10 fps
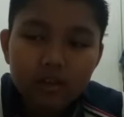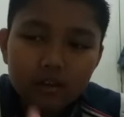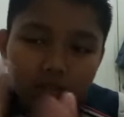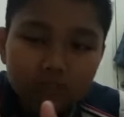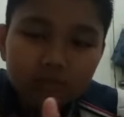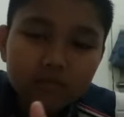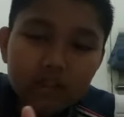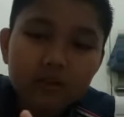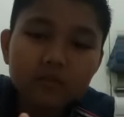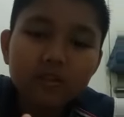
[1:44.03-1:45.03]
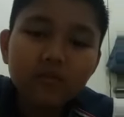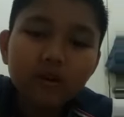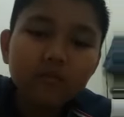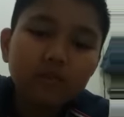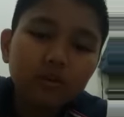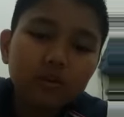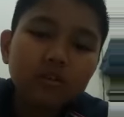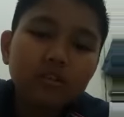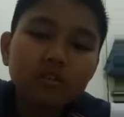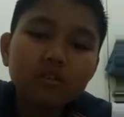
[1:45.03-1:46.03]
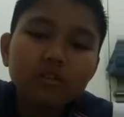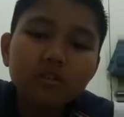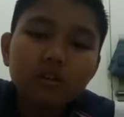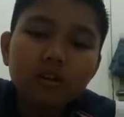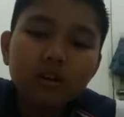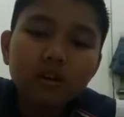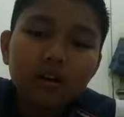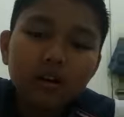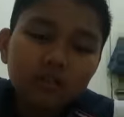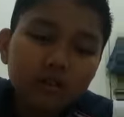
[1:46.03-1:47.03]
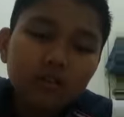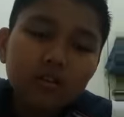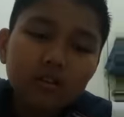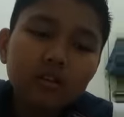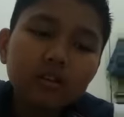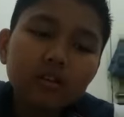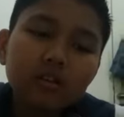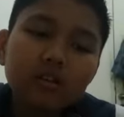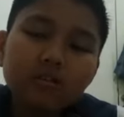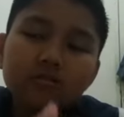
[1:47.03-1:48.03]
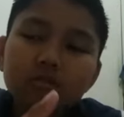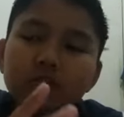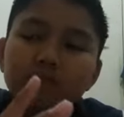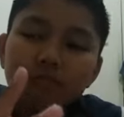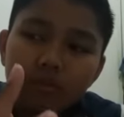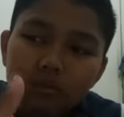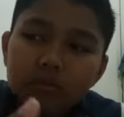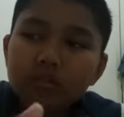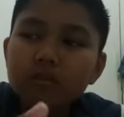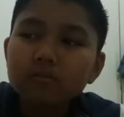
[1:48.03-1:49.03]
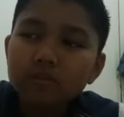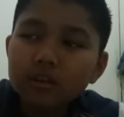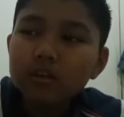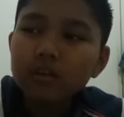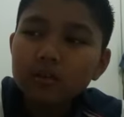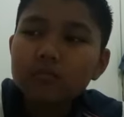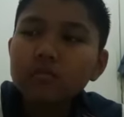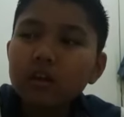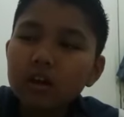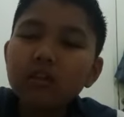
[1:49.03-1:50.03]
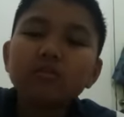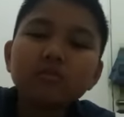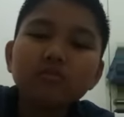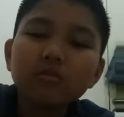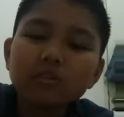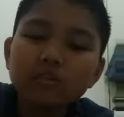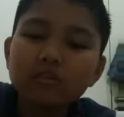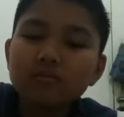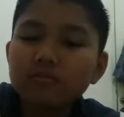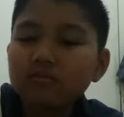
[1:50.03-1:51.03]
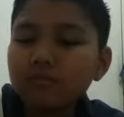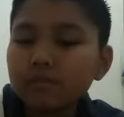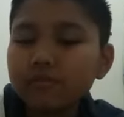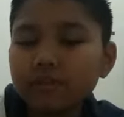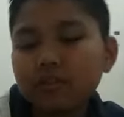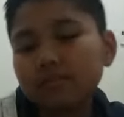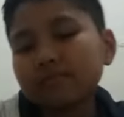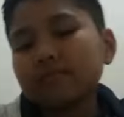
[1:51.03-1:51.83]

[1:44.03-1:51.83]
And sometimes if I'm bored, I'm not only reading books and play games, I also watch movie.